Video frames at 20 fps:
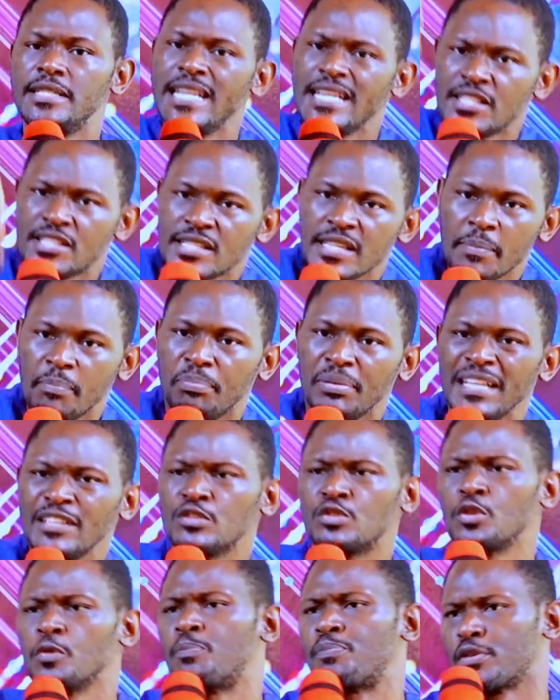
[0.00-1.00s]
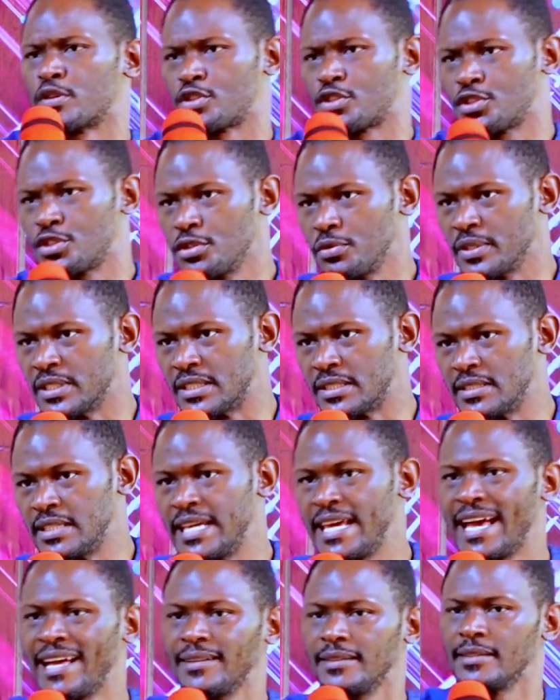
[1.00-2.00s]
discipline to pursue it. He
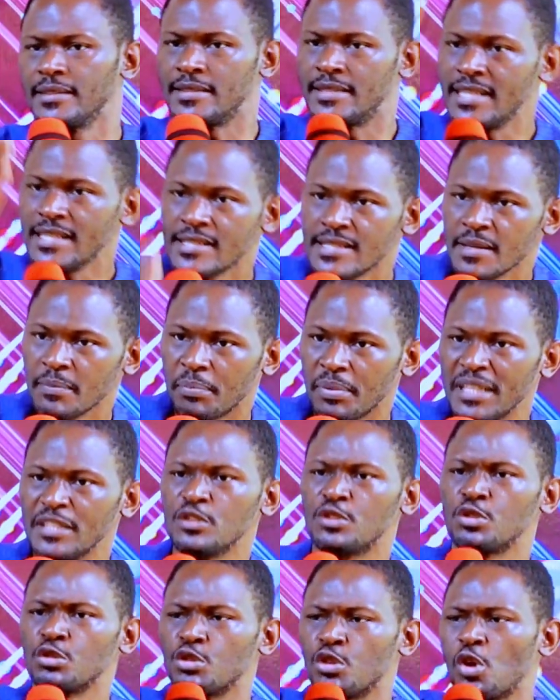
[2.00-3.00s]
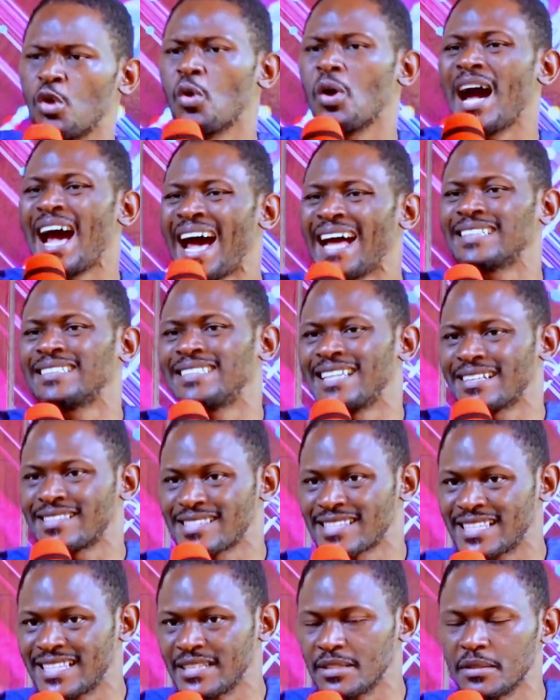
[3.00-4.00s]
had the discipline to go add that
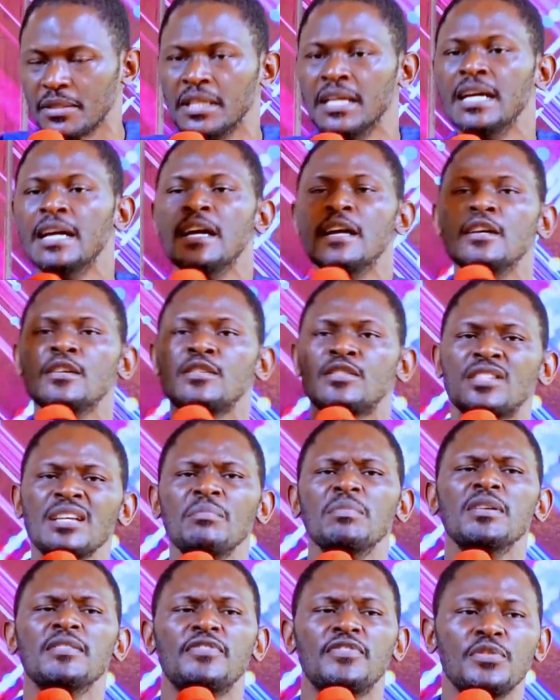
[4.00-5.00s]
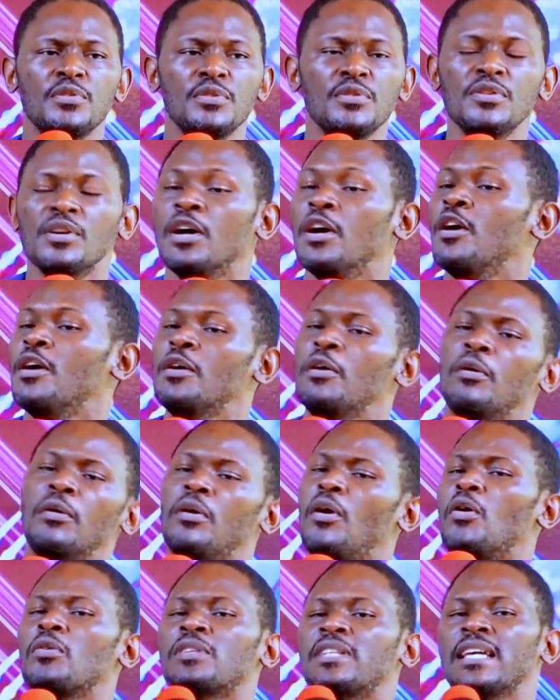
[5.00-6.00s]
skill. Some of you,
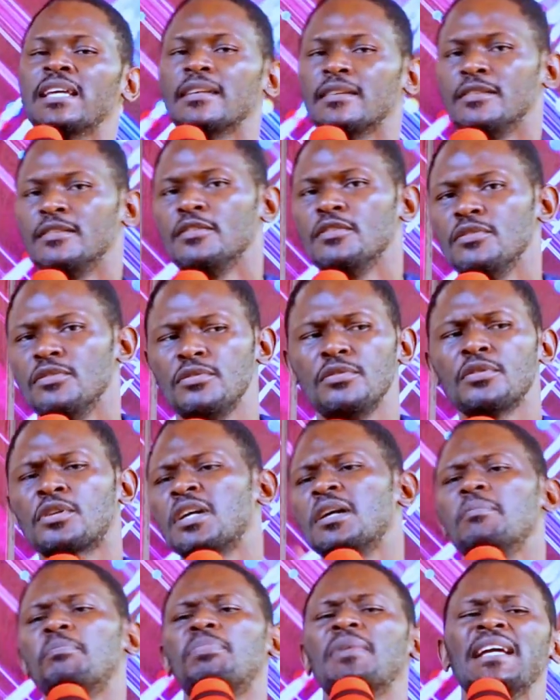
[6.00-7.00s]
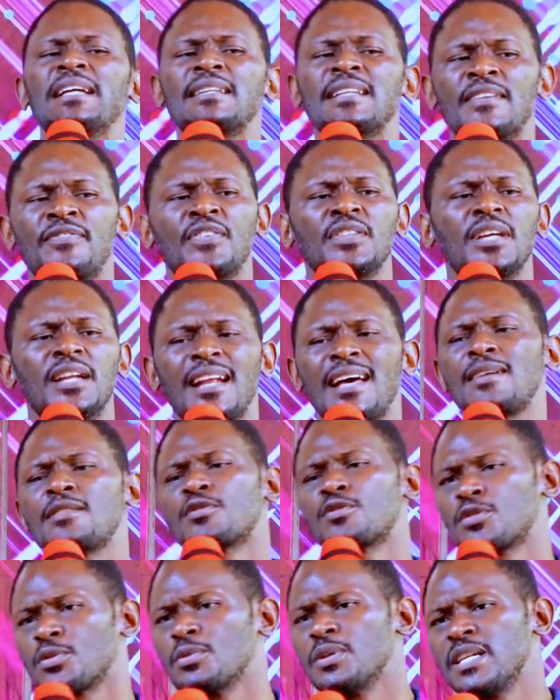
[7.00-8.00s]
you complain that for the
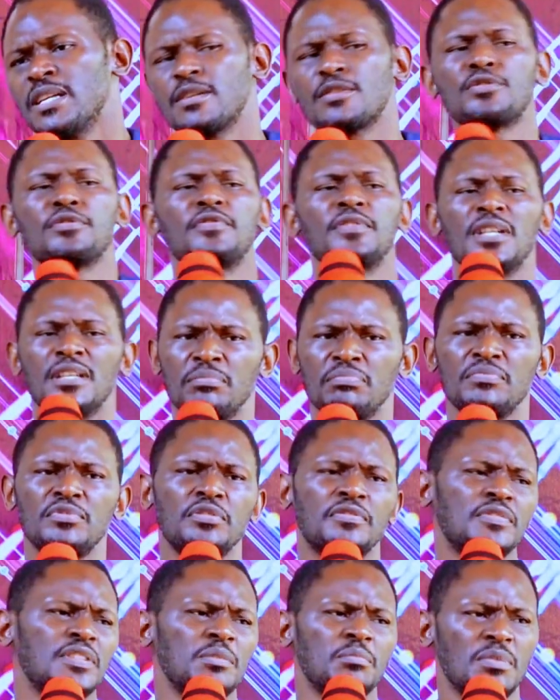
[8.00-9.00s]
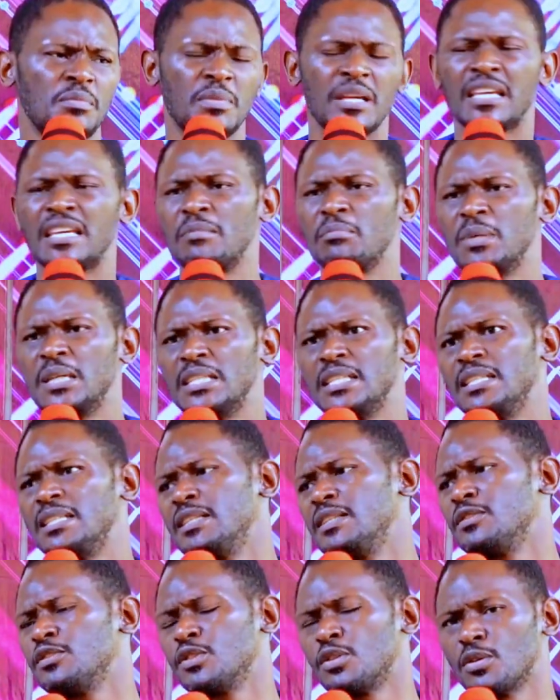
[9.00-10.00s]
last 2 years you've not been making money,
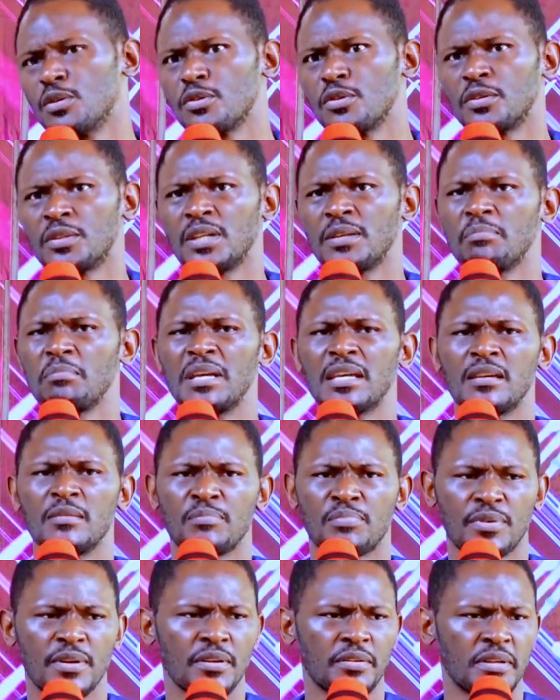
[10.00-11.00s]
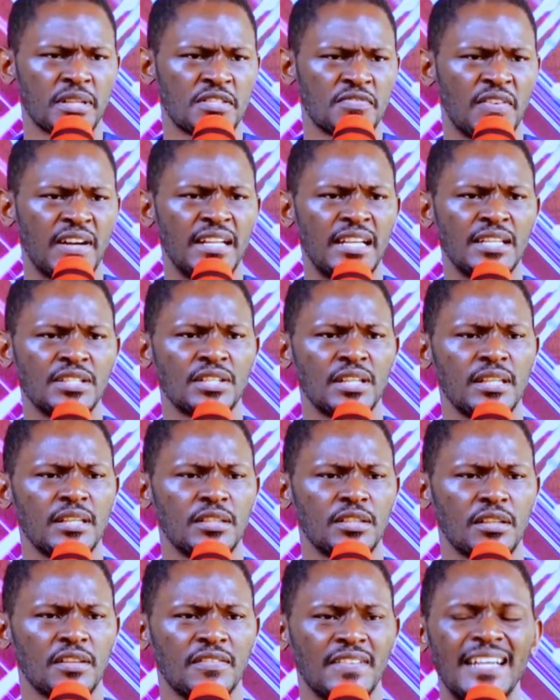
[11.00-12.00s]
you're not making progress financially and
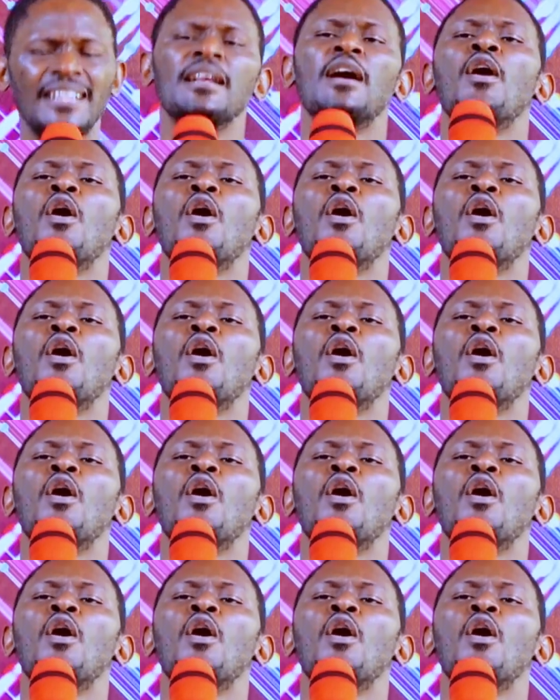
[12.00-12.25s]
all of that.